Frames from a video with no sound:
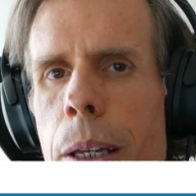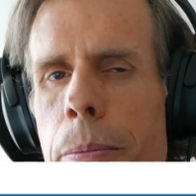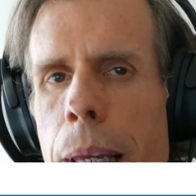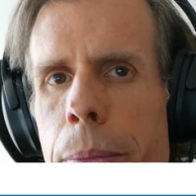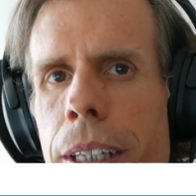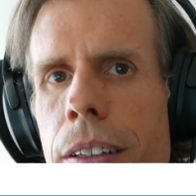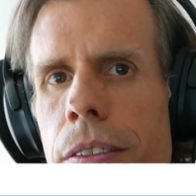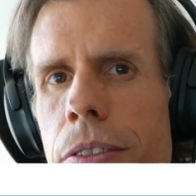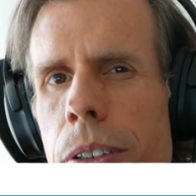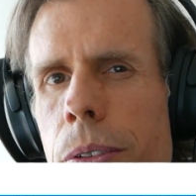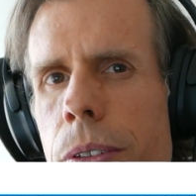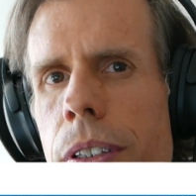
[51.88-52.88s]
Maybe you've
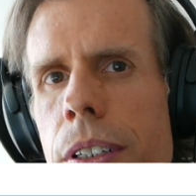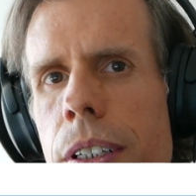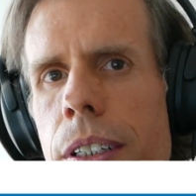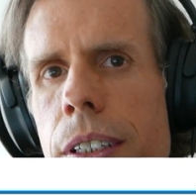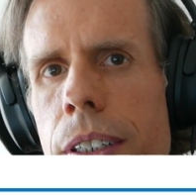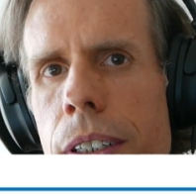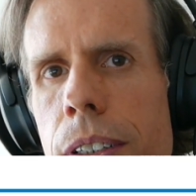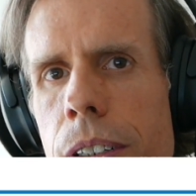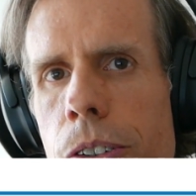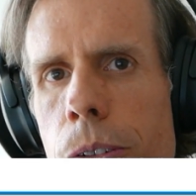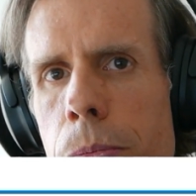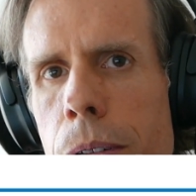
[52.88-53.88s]
used an
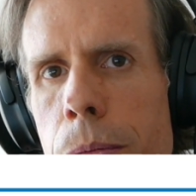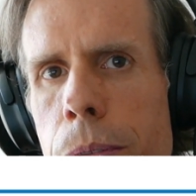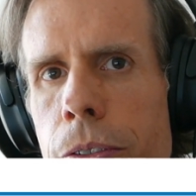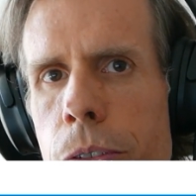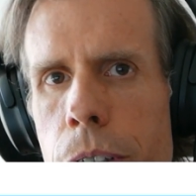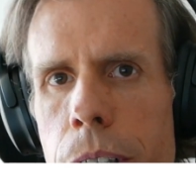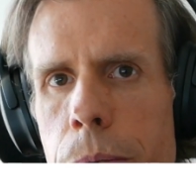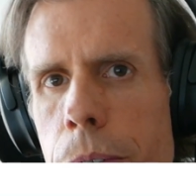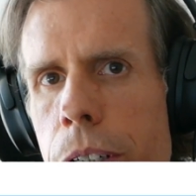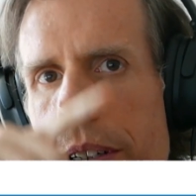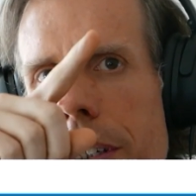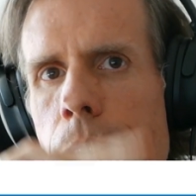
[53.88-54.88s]
oscilloscope before,
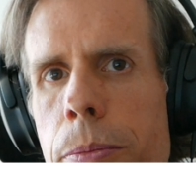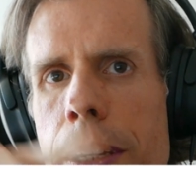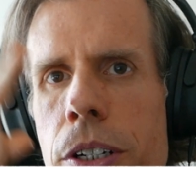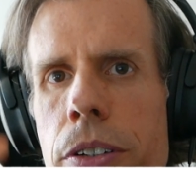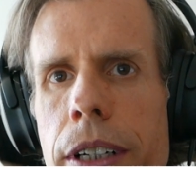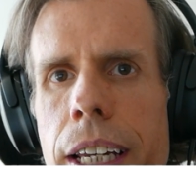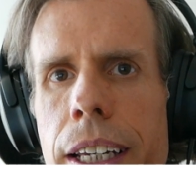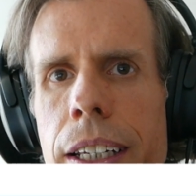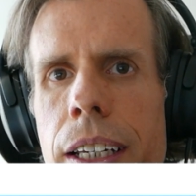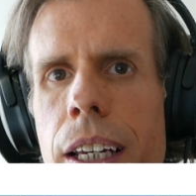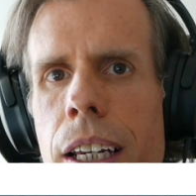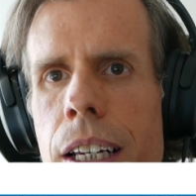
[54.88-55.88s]
which lets you measure
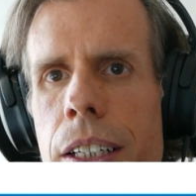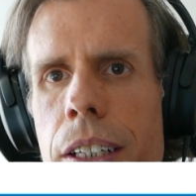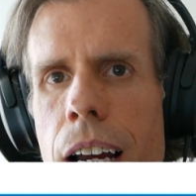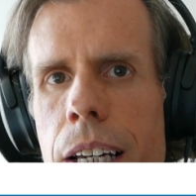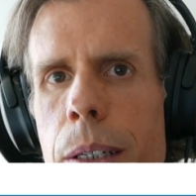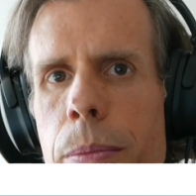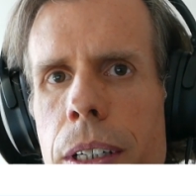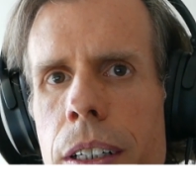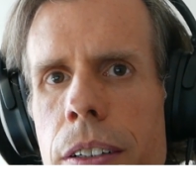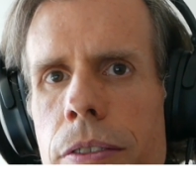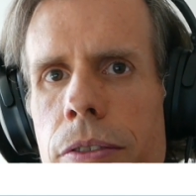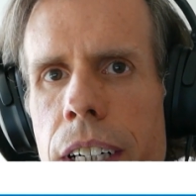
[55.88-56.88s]
a time
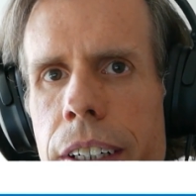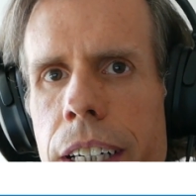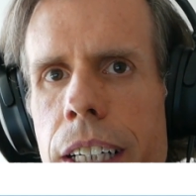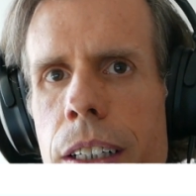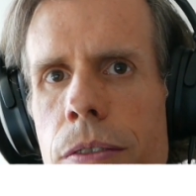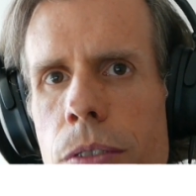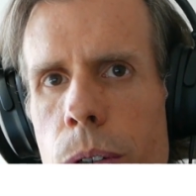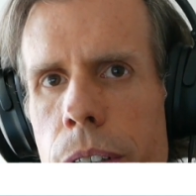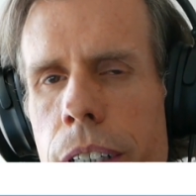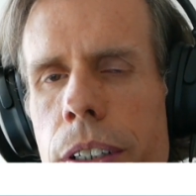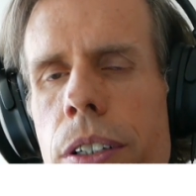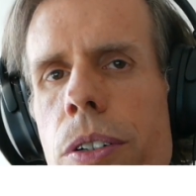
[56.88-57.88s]
varying
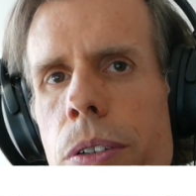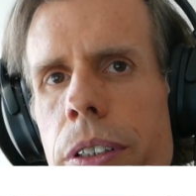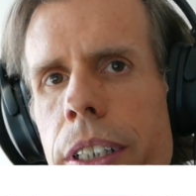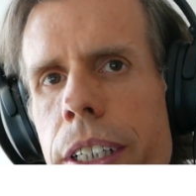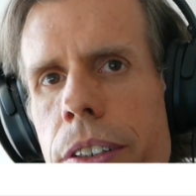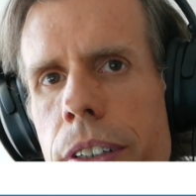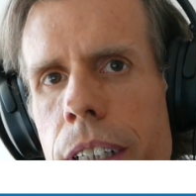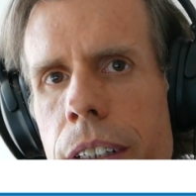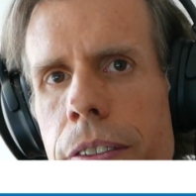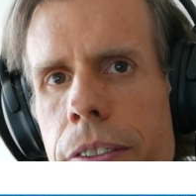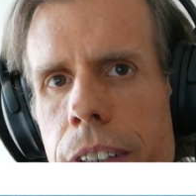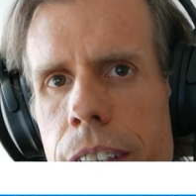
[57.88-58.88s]
voltage or electric
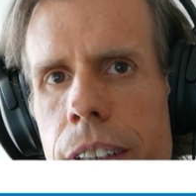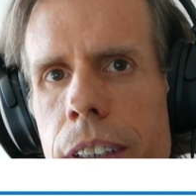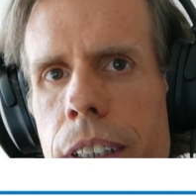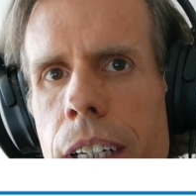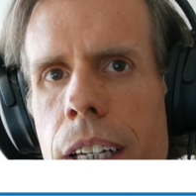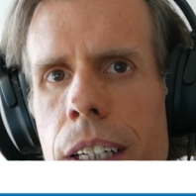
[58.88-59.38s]
field,